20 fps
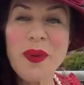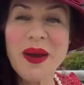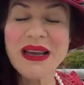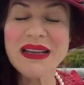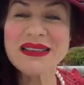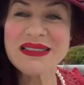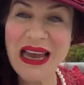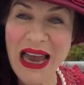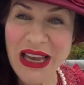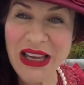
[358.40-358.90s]

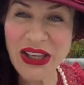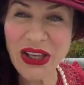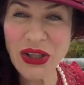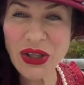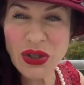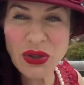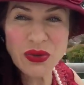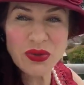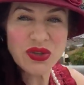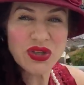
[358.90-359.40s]
be taking
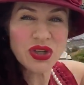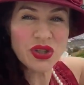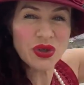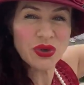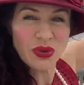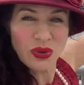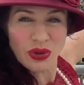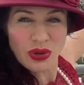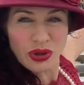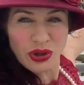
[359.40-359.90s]
you
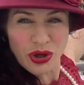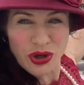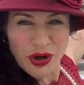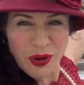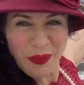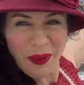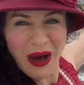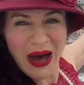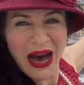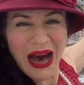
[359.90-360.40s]
to Luna
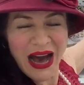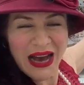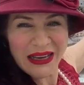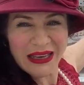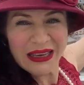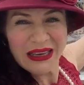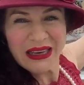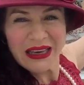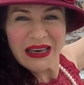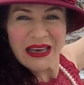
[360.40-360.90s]
Park,
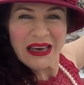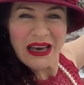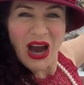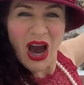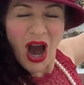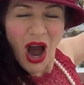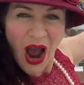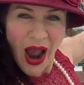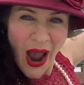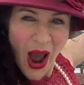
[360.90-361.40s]

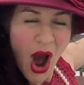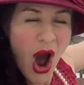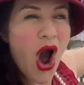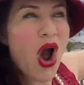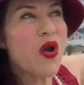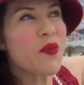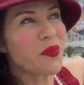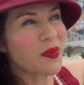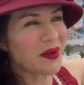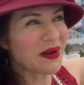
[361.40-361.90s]
I
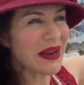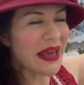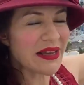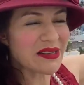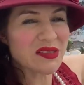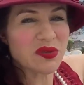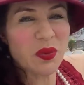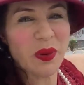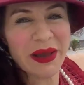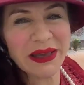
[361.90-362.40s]
hope,
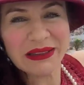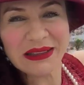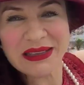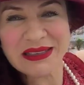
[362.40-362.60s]
next week.